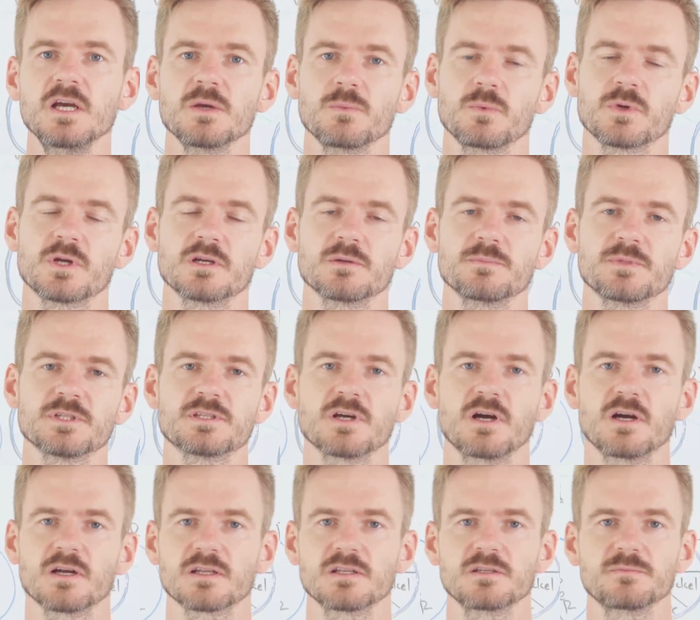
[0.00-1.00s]
We're going to be
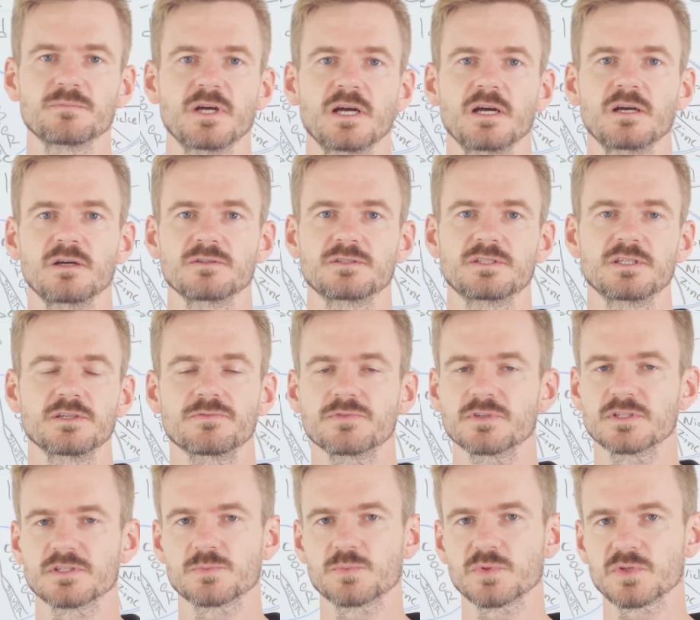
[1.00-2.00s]
talking about
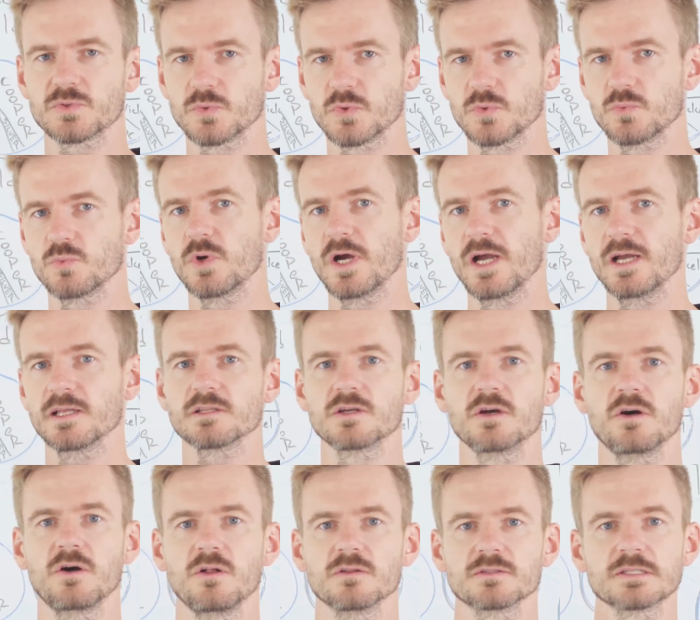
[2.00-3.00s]
difference between white
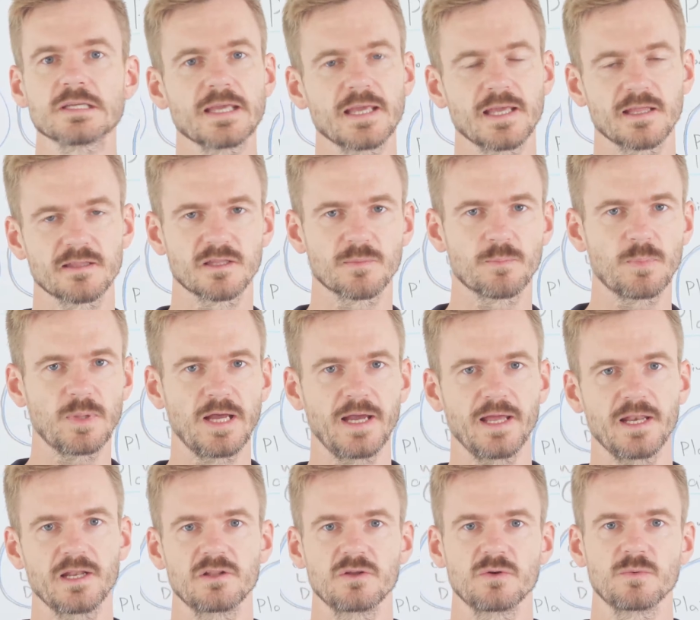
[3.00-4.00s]
gold and the
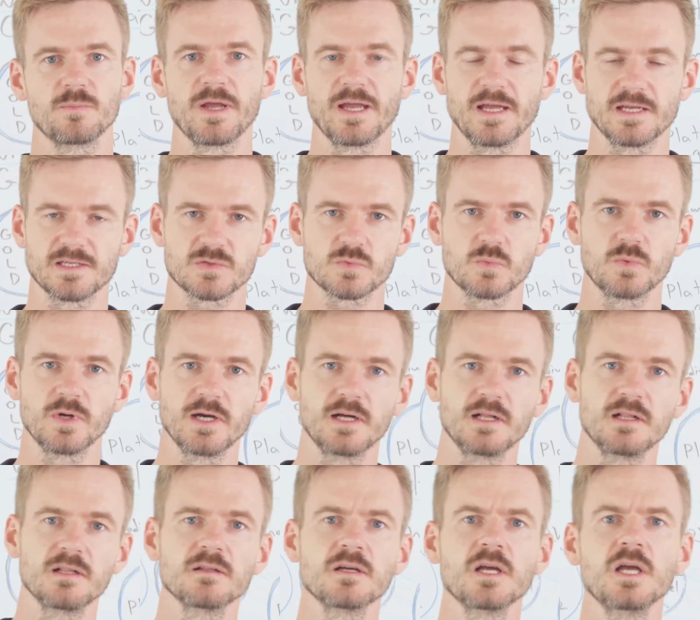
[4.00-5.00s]
platinum as
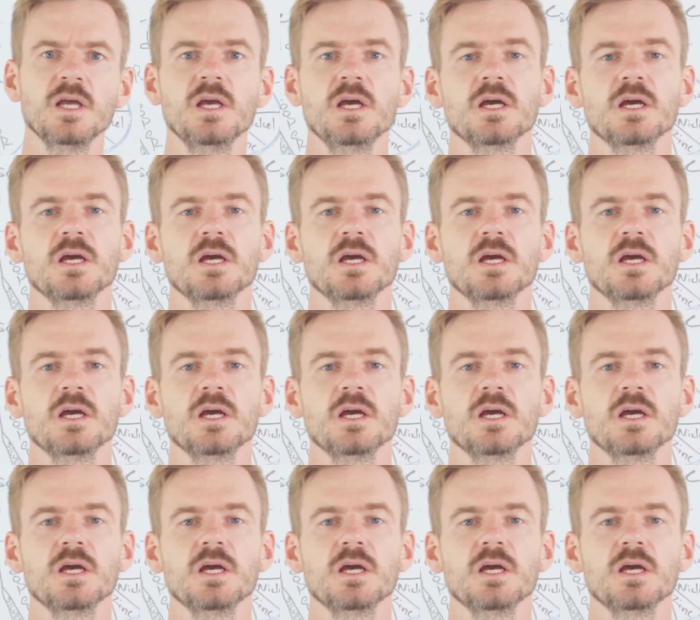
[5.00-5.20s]
well.